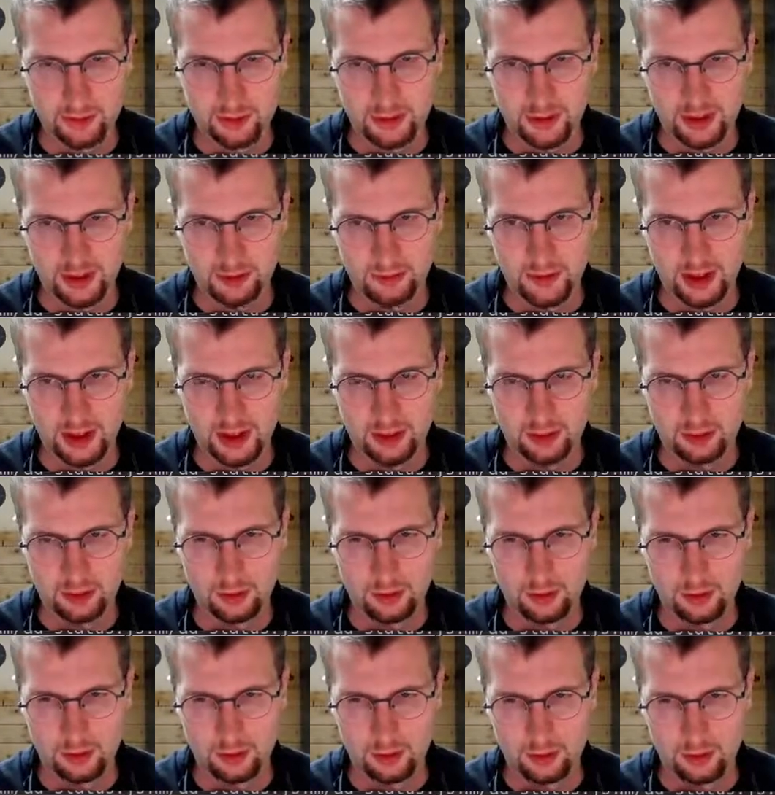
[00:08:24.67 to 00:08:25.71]
somehow.
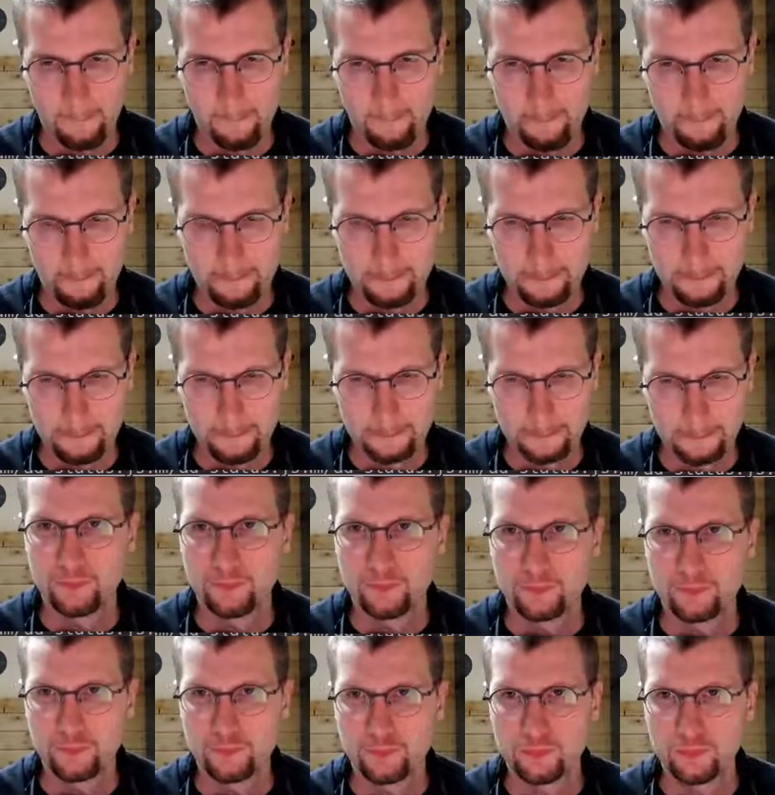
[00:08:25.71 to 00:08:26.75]

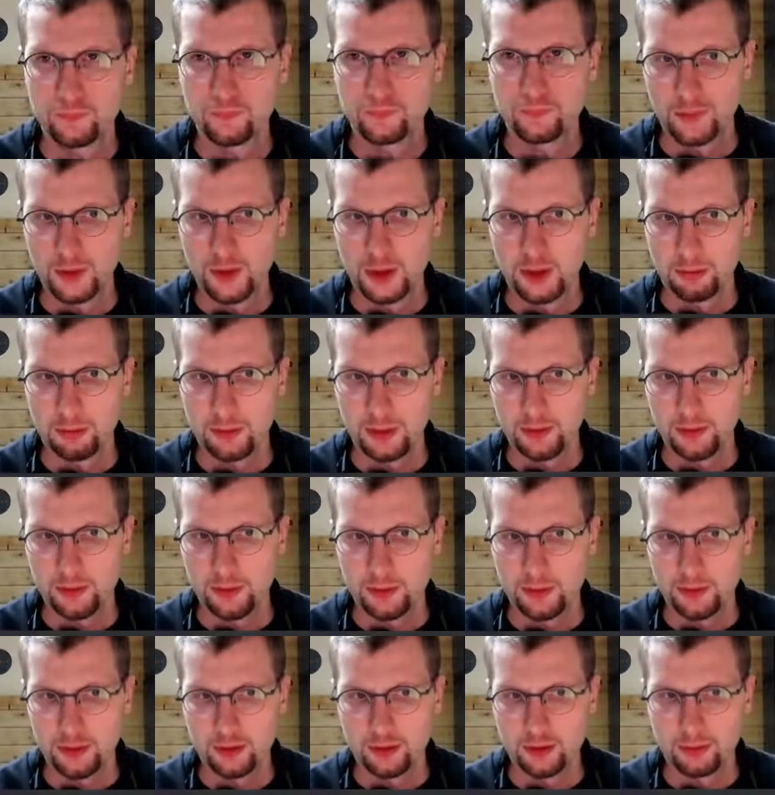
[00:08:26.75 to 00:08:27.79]
Maybe we're
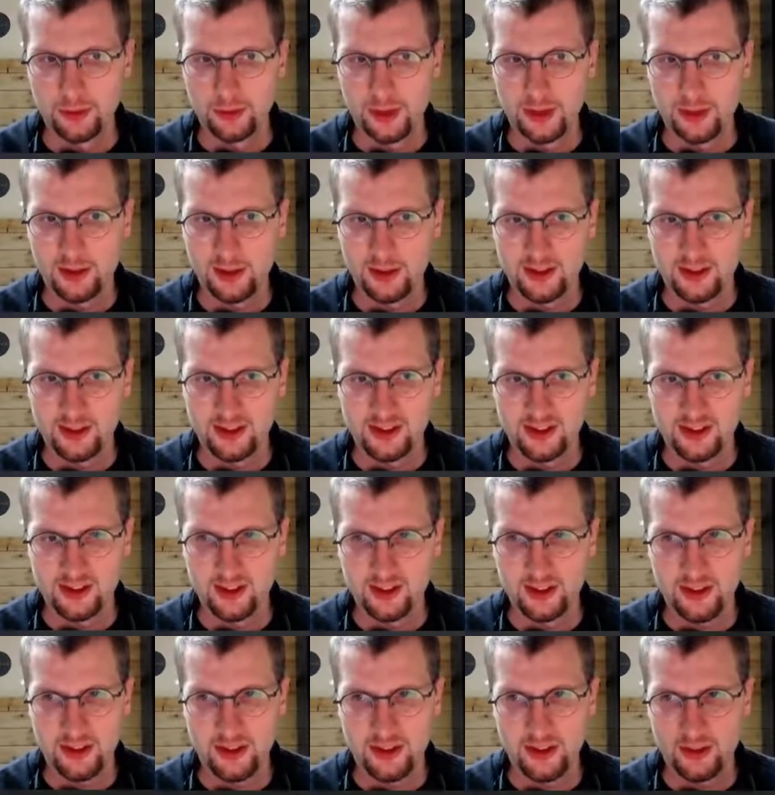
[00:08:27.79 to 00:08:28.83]
using the break length
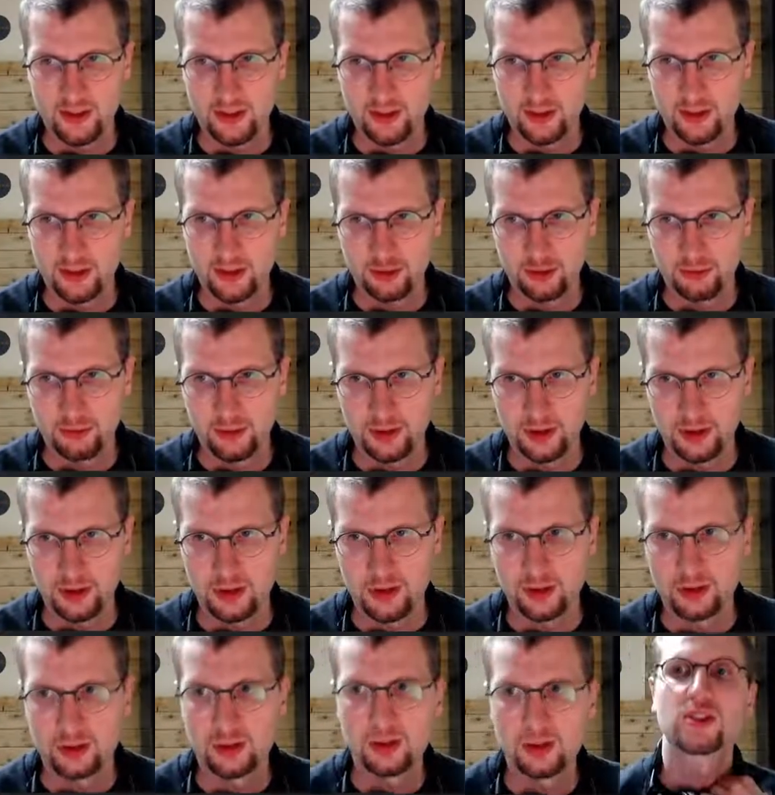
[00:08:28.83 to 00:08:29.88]
instead. Could be
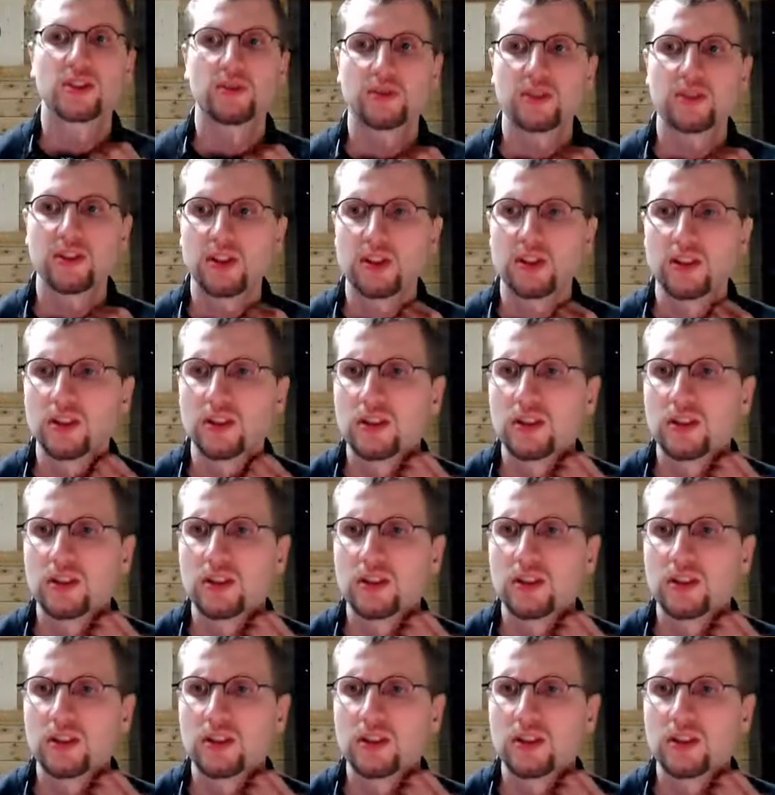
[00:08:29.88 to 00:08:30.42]
something.